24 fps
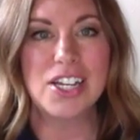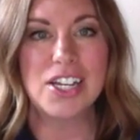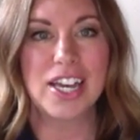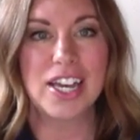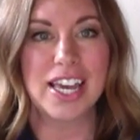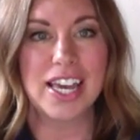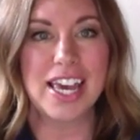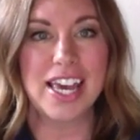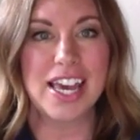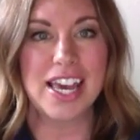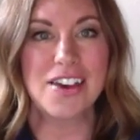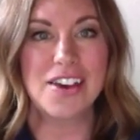
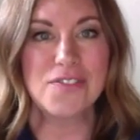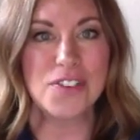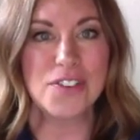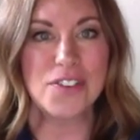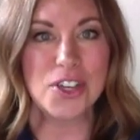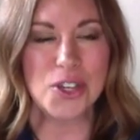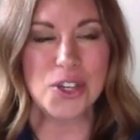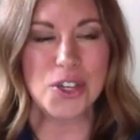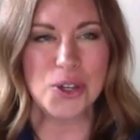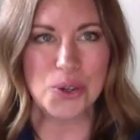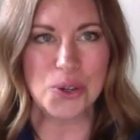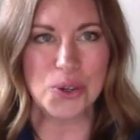If
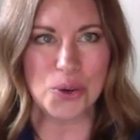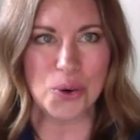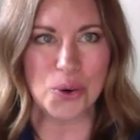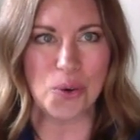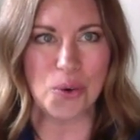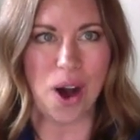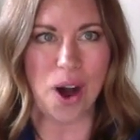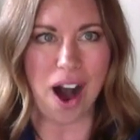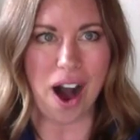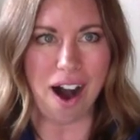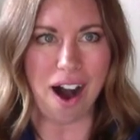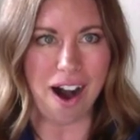
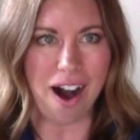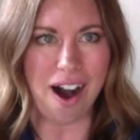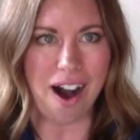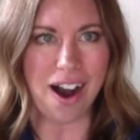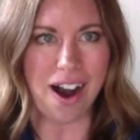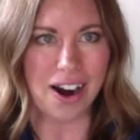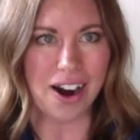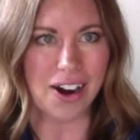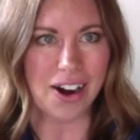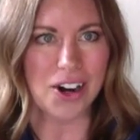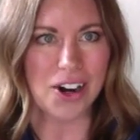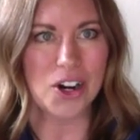you
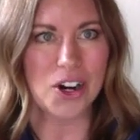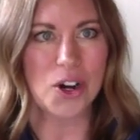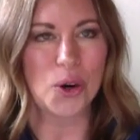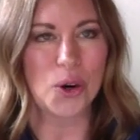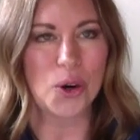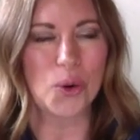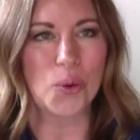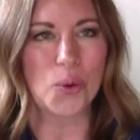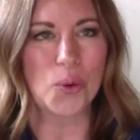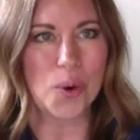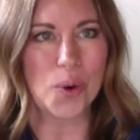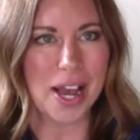are
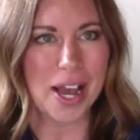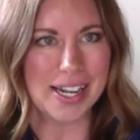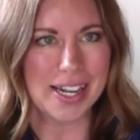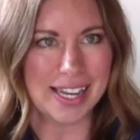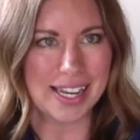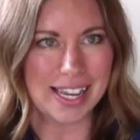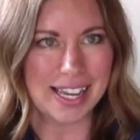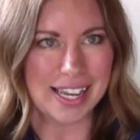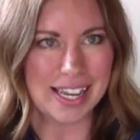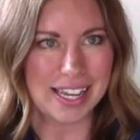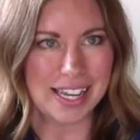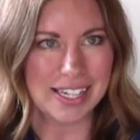
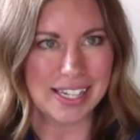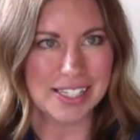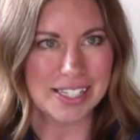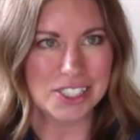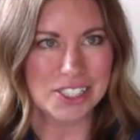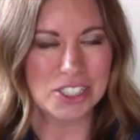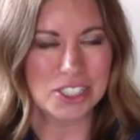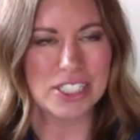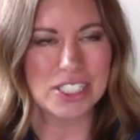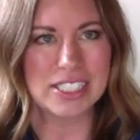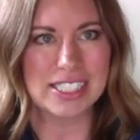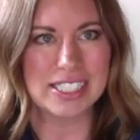ready
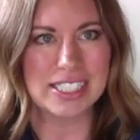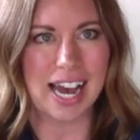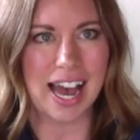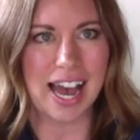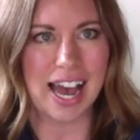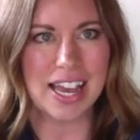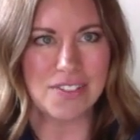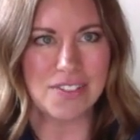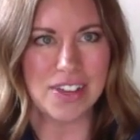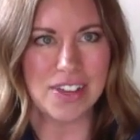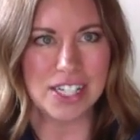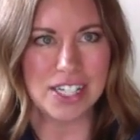to
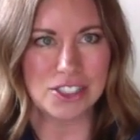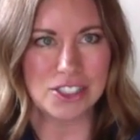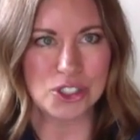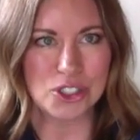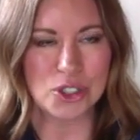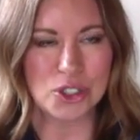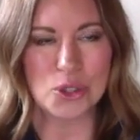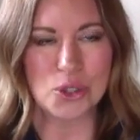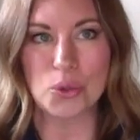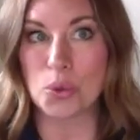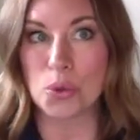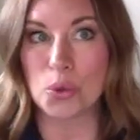dive
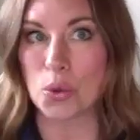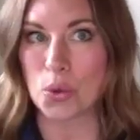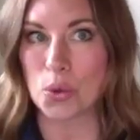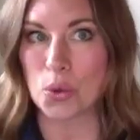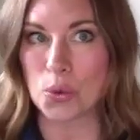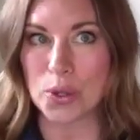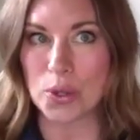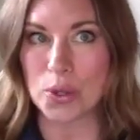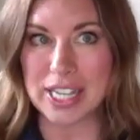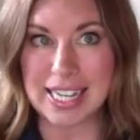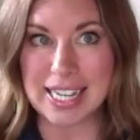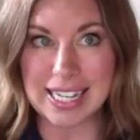into
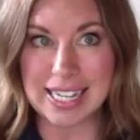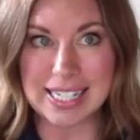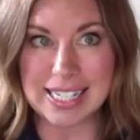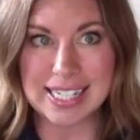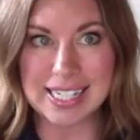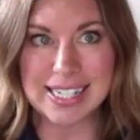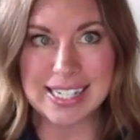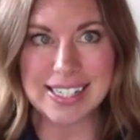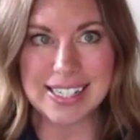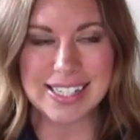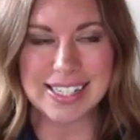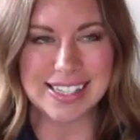green
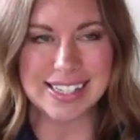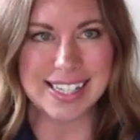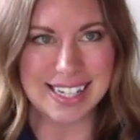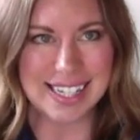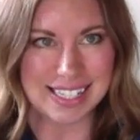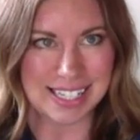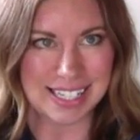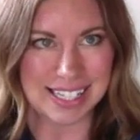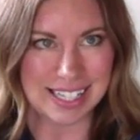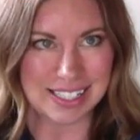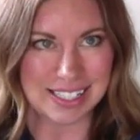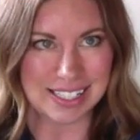
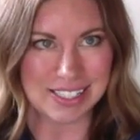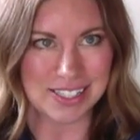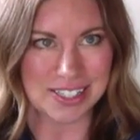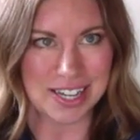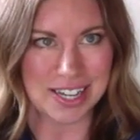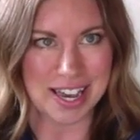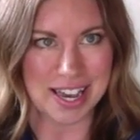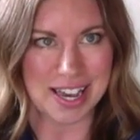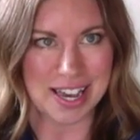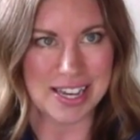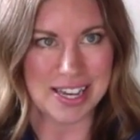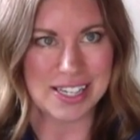cleaning,
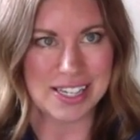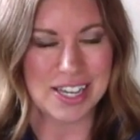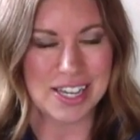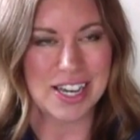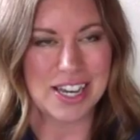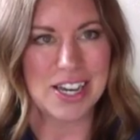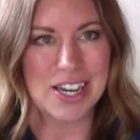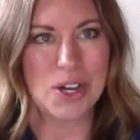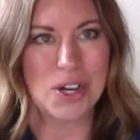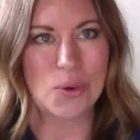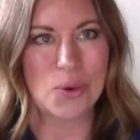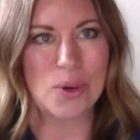okay,
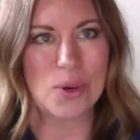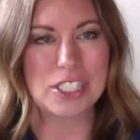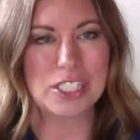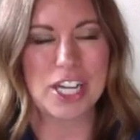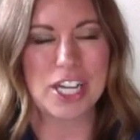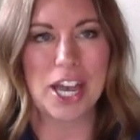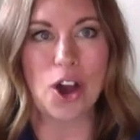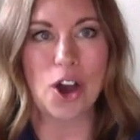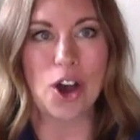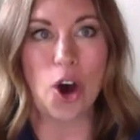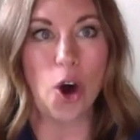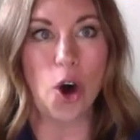which
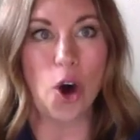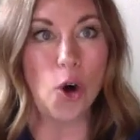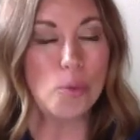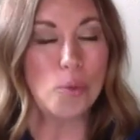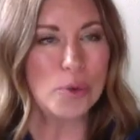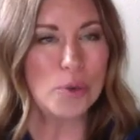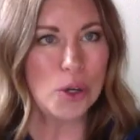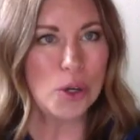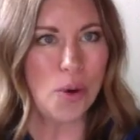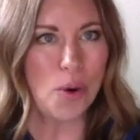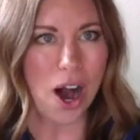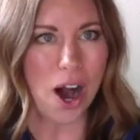I
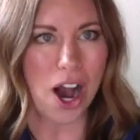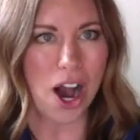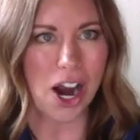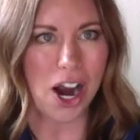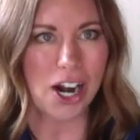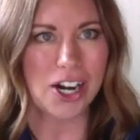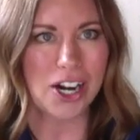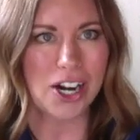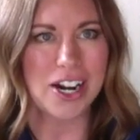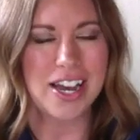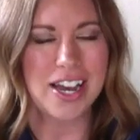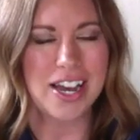hope you
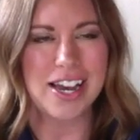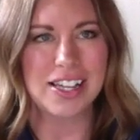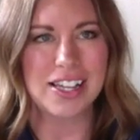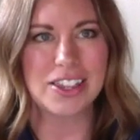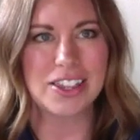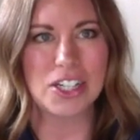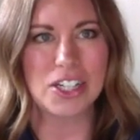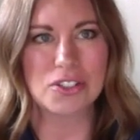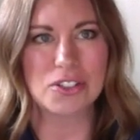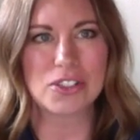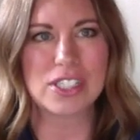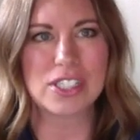are,
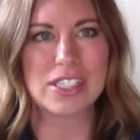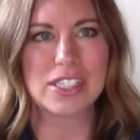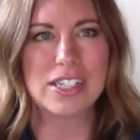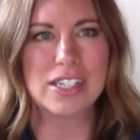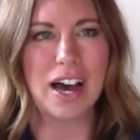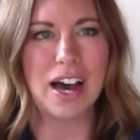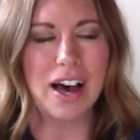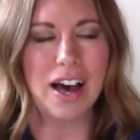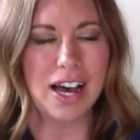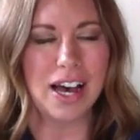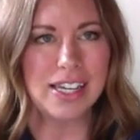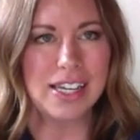there's
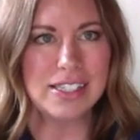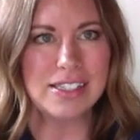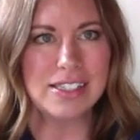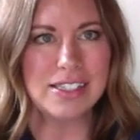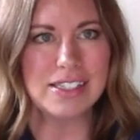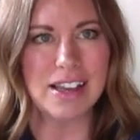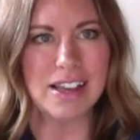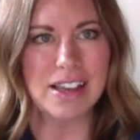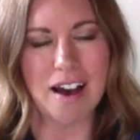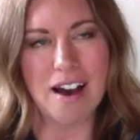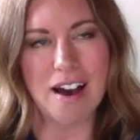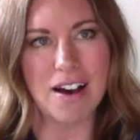
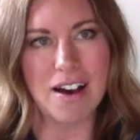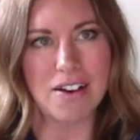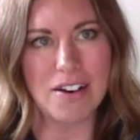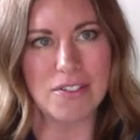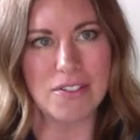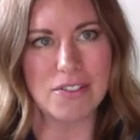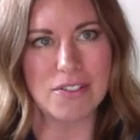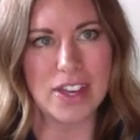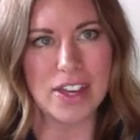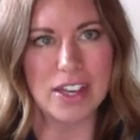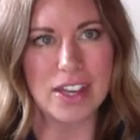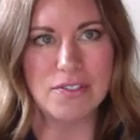tons
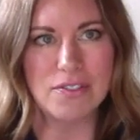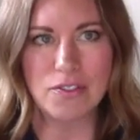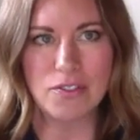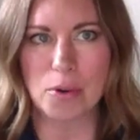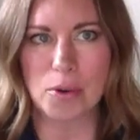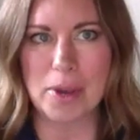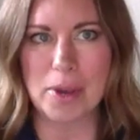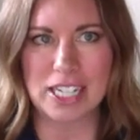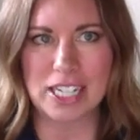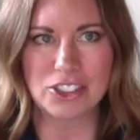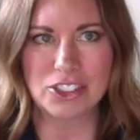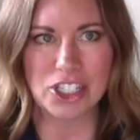of
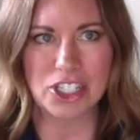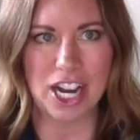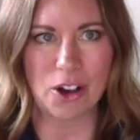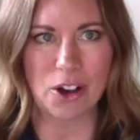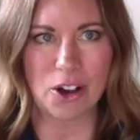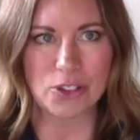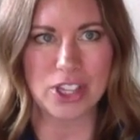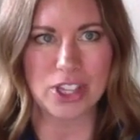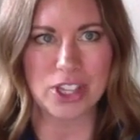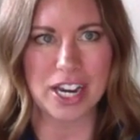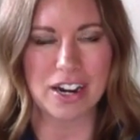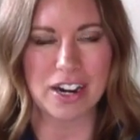information
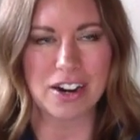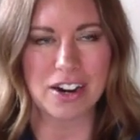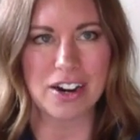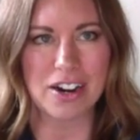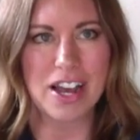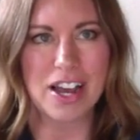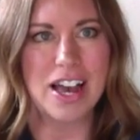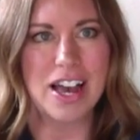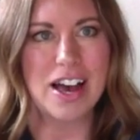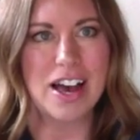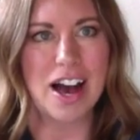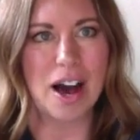out there
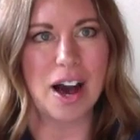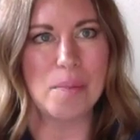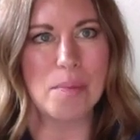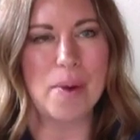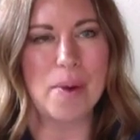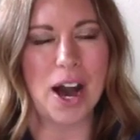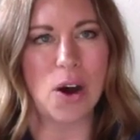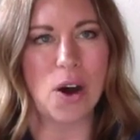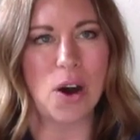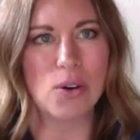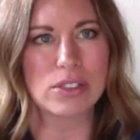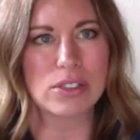
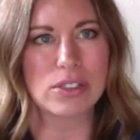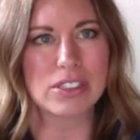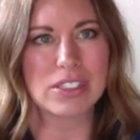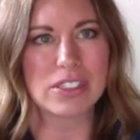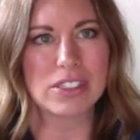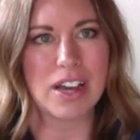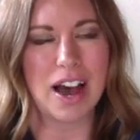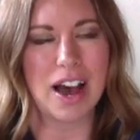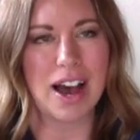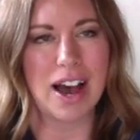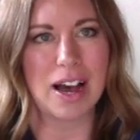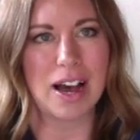about
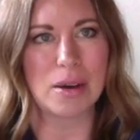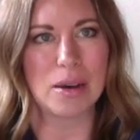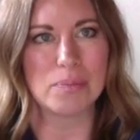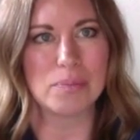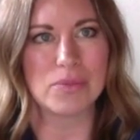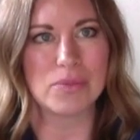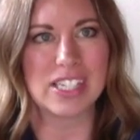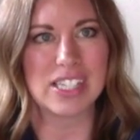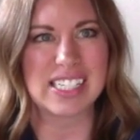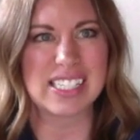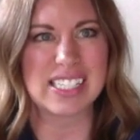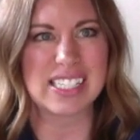
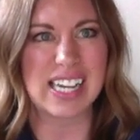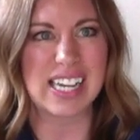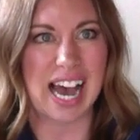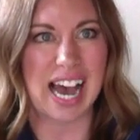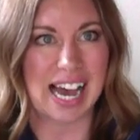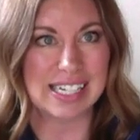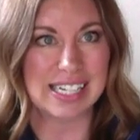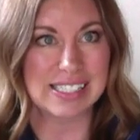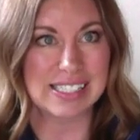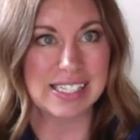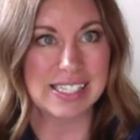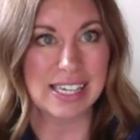the
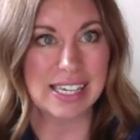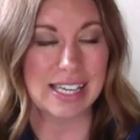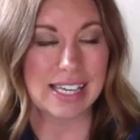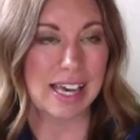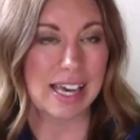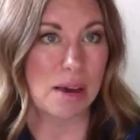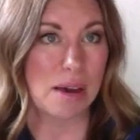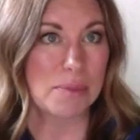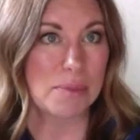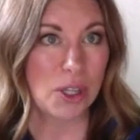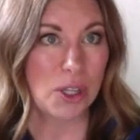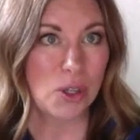toxic
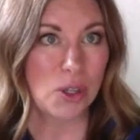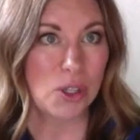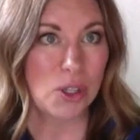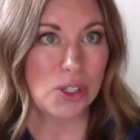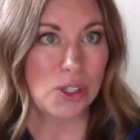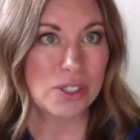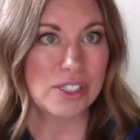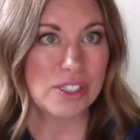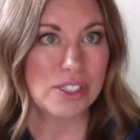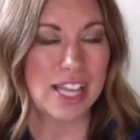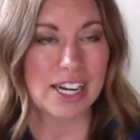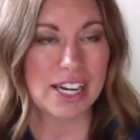
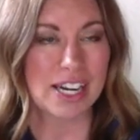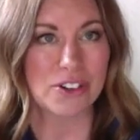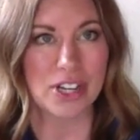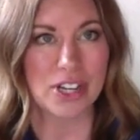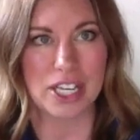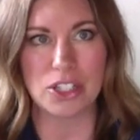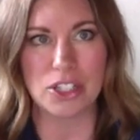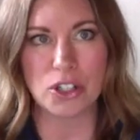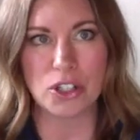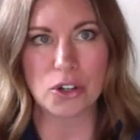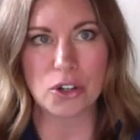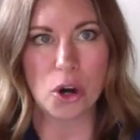chemicals that are
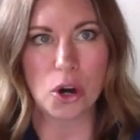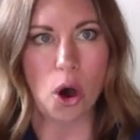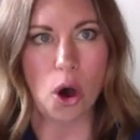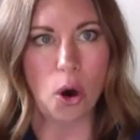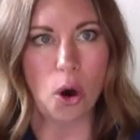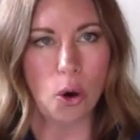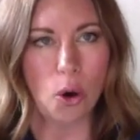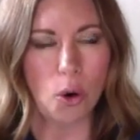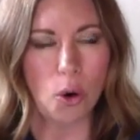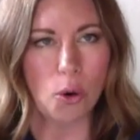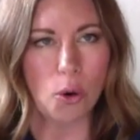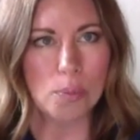in your
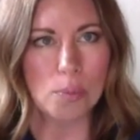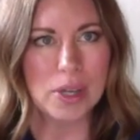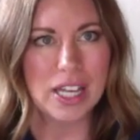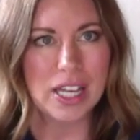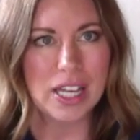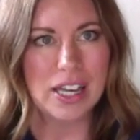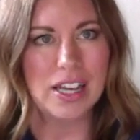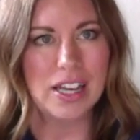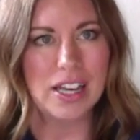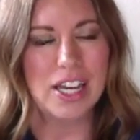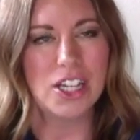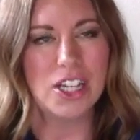home.
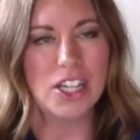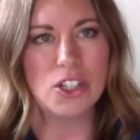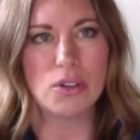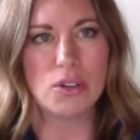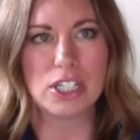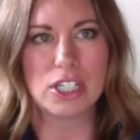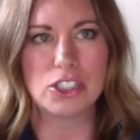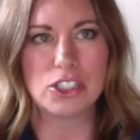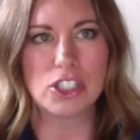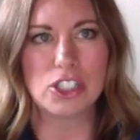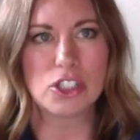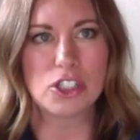You
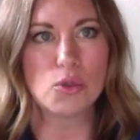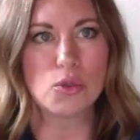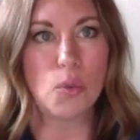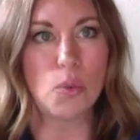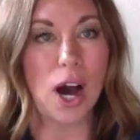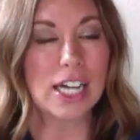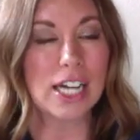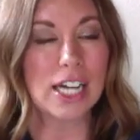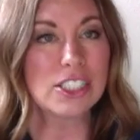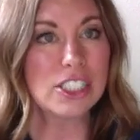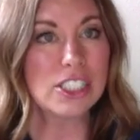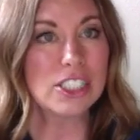can just
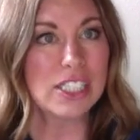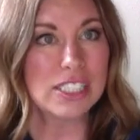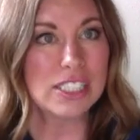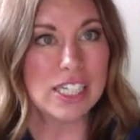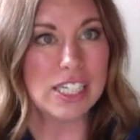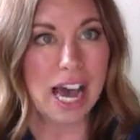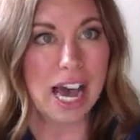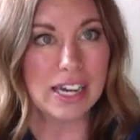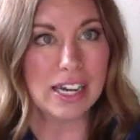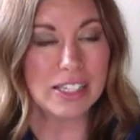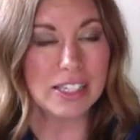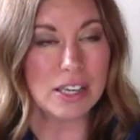watch the
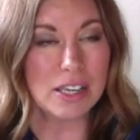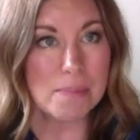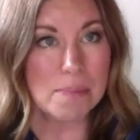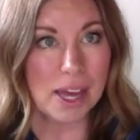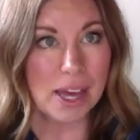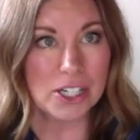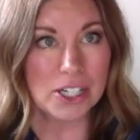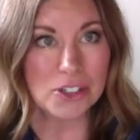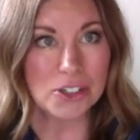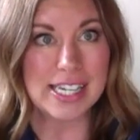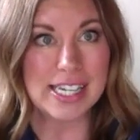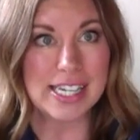
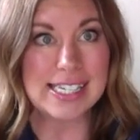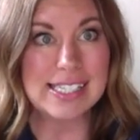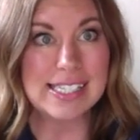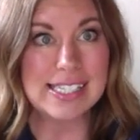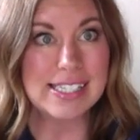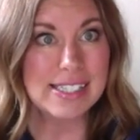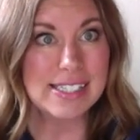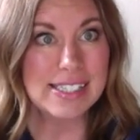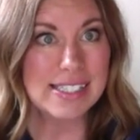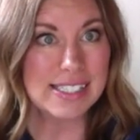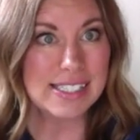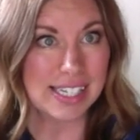documentary
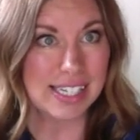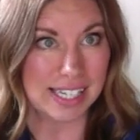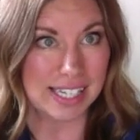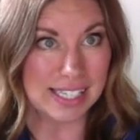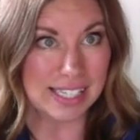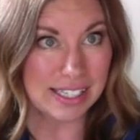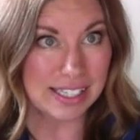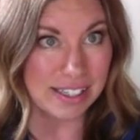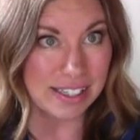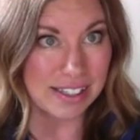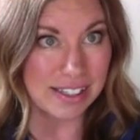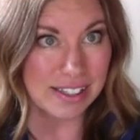
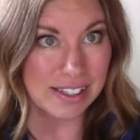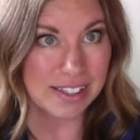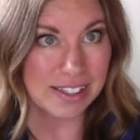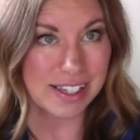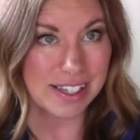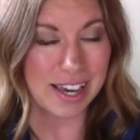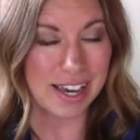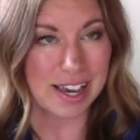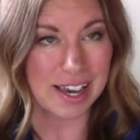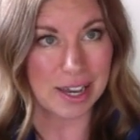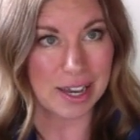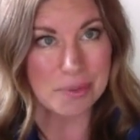Stink,
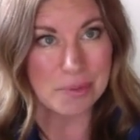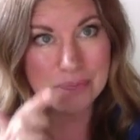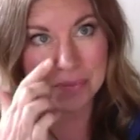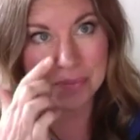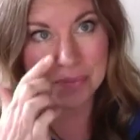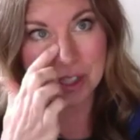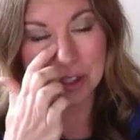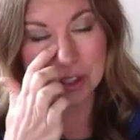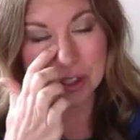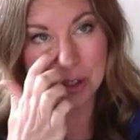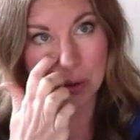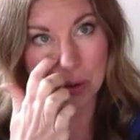okay,
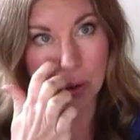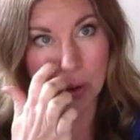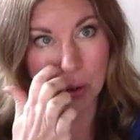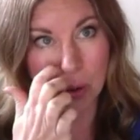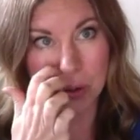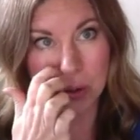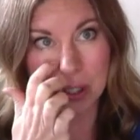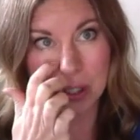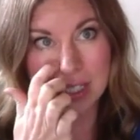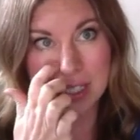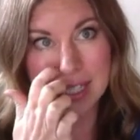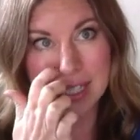so go
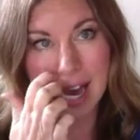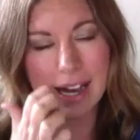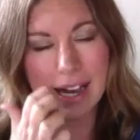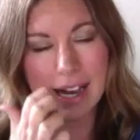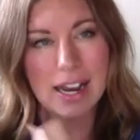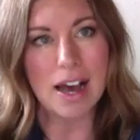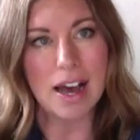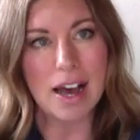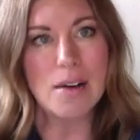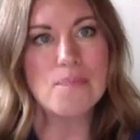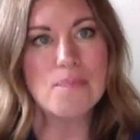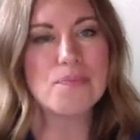look that up.